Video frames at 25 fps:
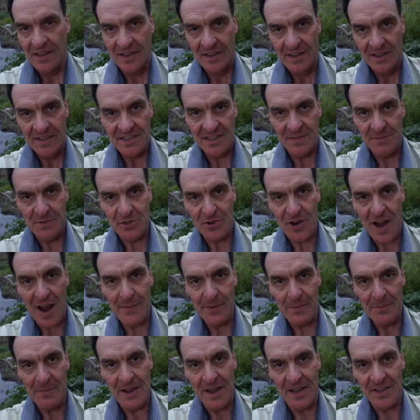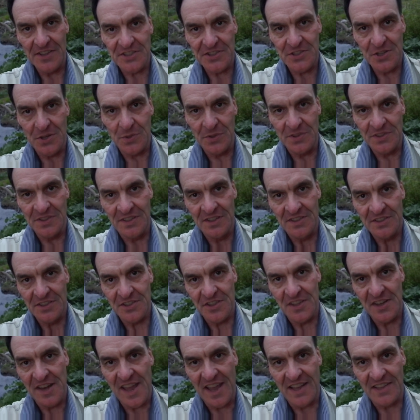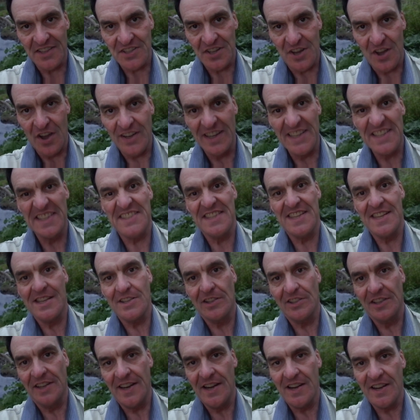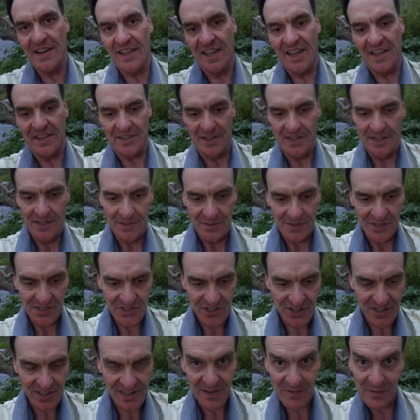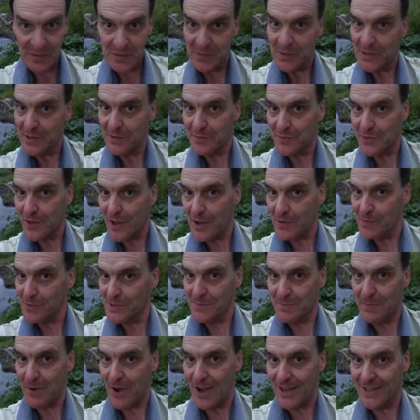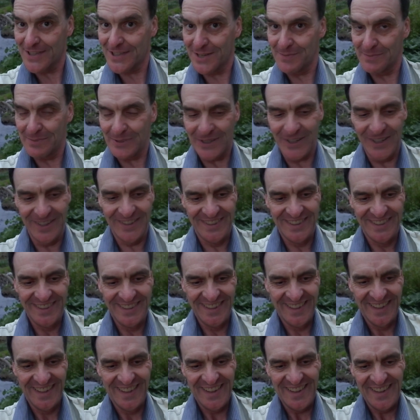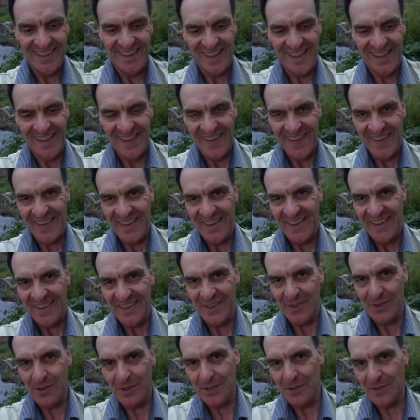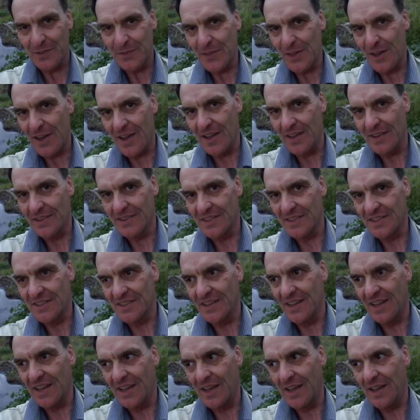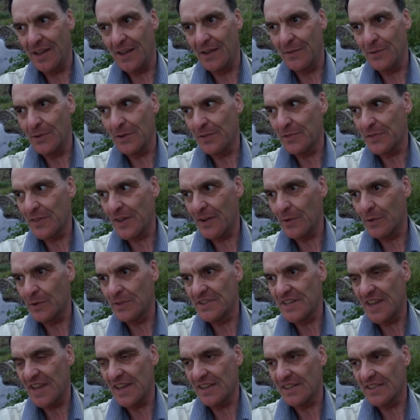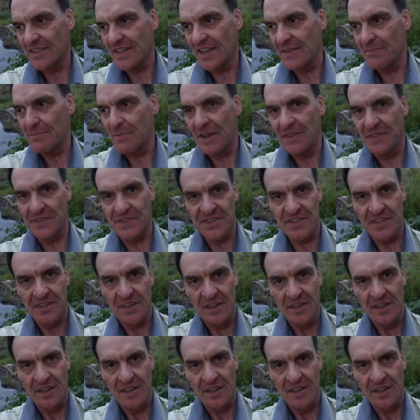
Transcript: subscriber milestone to the next on a single haircut, which I never would have thought was possible. I would have thought it would take 10 months